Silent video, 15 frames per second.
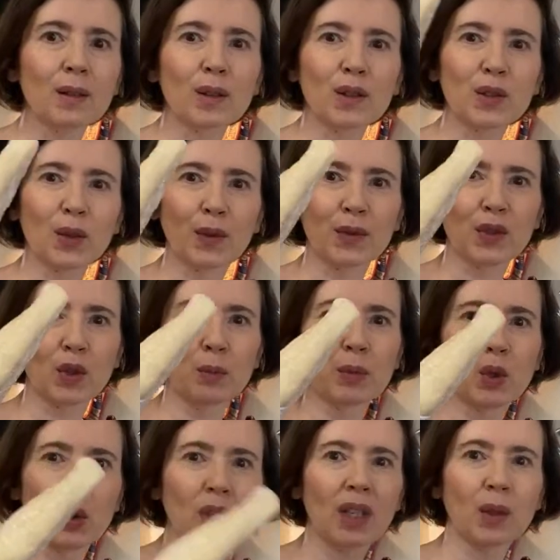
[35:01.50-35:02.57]
also of some
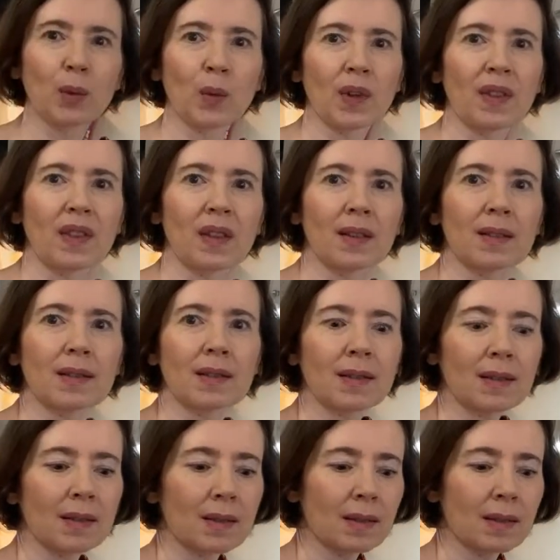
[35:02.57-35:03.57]
cooking with this.